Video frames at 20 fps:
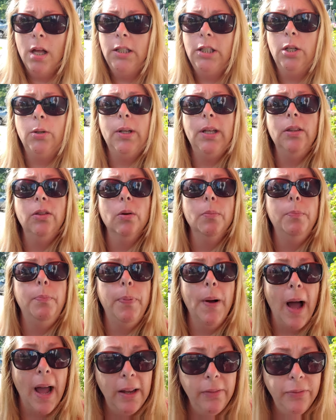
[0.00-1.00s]
You either
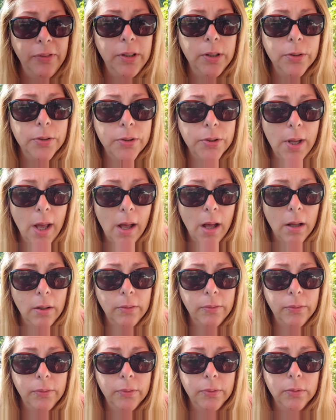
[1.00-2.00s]
buy for yourself
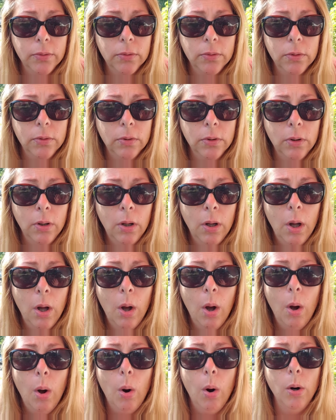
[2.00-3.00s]

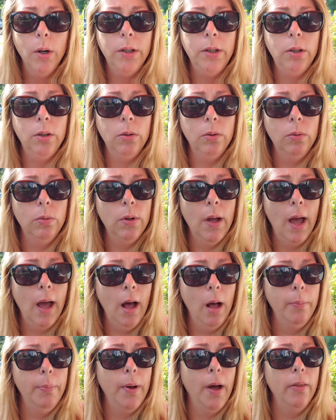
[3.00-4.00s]
or you
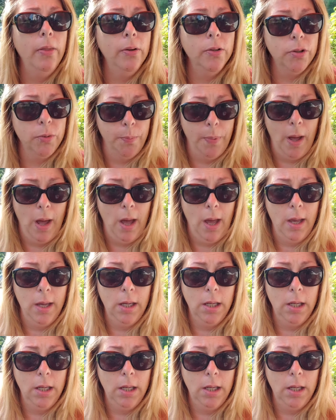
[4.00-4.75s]
help others buy.